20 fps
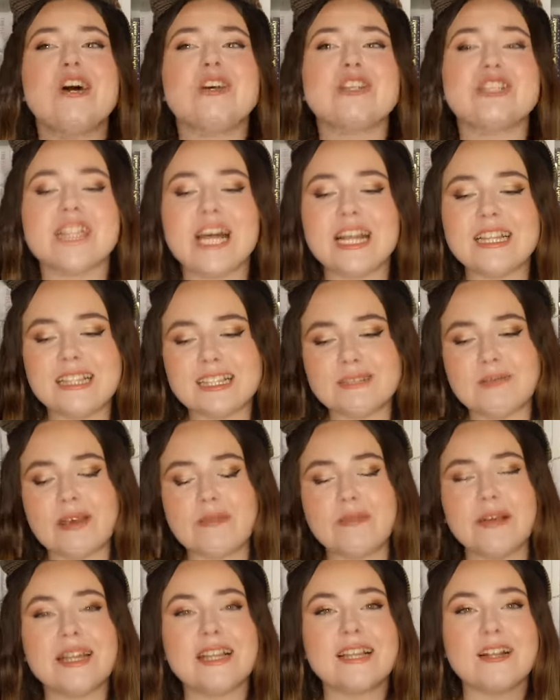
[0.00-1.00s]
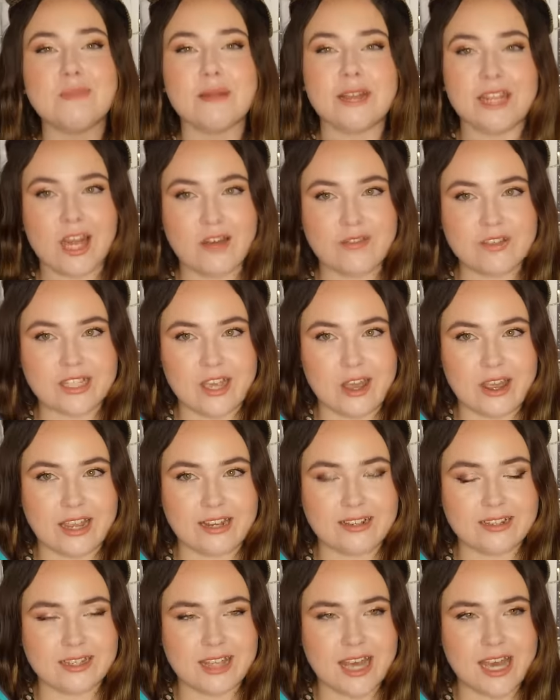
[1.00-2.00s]
So that does make me a little bit nervous going
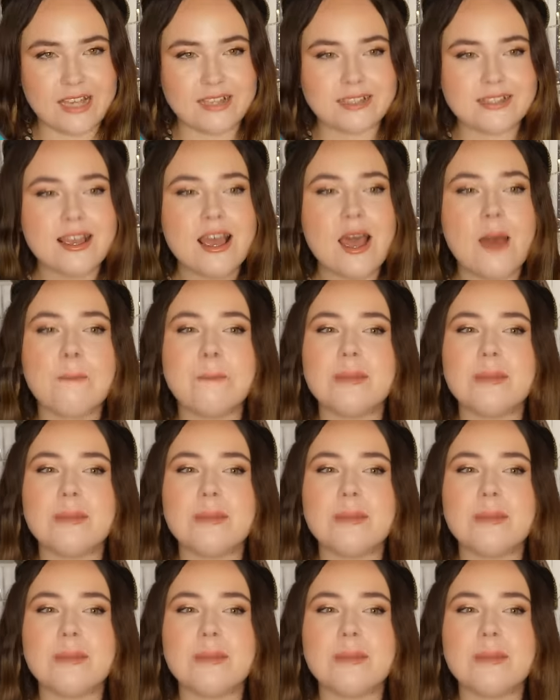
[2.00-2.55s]
into this,